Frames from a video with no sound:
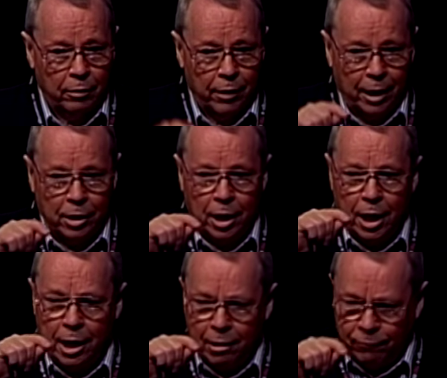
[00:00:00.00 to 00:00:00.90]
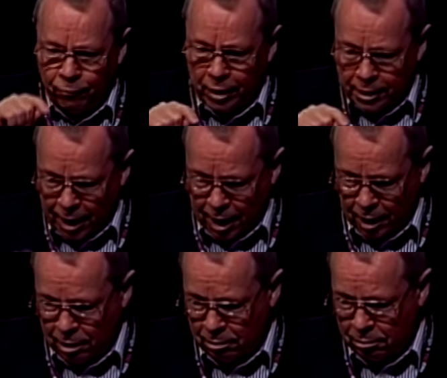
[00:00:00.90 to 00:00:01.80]
that
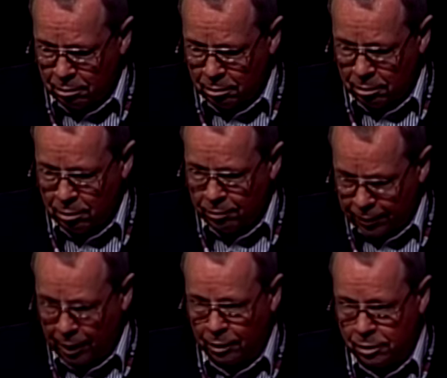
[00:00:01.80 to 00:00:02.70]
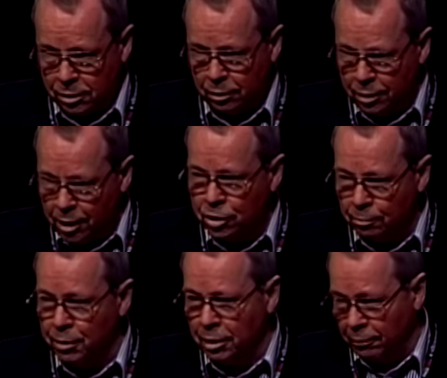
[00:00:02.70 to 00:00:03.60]
everyday things need to
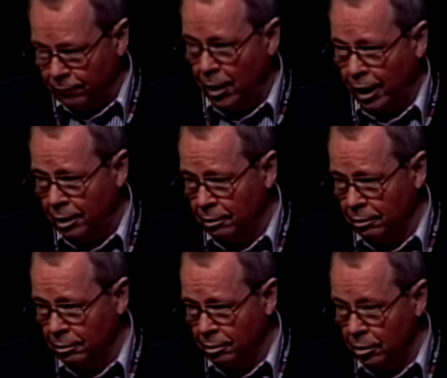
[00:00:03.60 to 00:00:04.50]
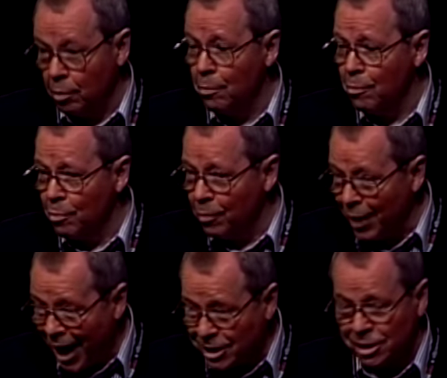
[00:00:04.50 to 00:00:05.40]
be divine.
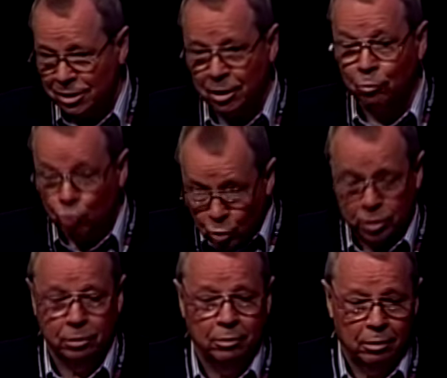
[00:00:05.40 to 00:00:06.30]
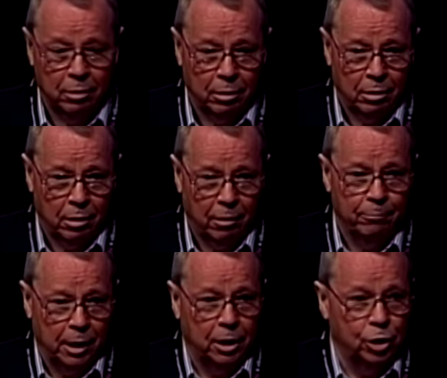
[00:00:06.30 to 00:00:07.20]
That's the root of
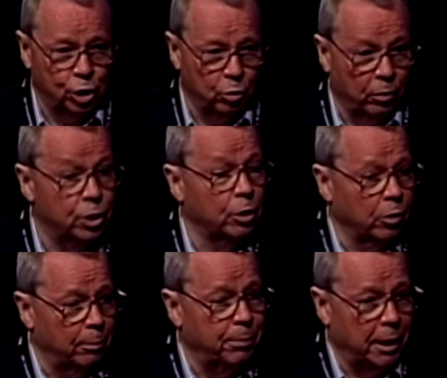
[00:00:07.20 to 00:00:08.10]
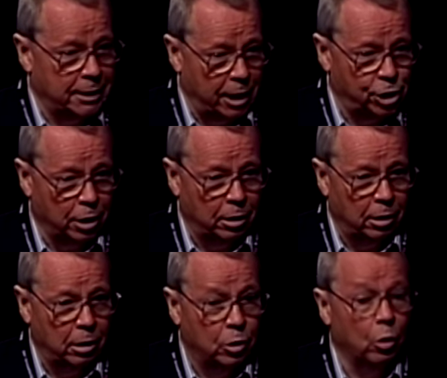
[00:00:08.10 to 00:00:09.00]
making sure that you're going to pay attention
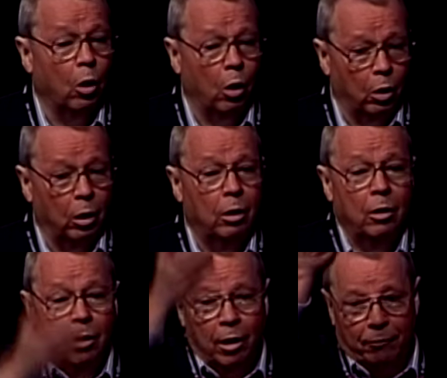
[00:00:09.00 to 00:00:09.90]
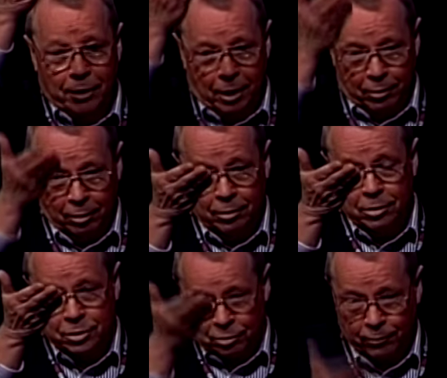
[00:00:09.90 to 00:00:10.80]
to all of the other
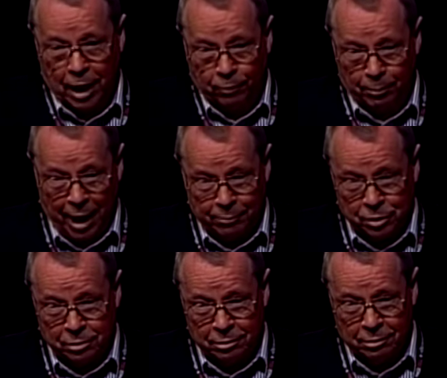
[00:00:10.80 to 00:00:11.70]
survival maps.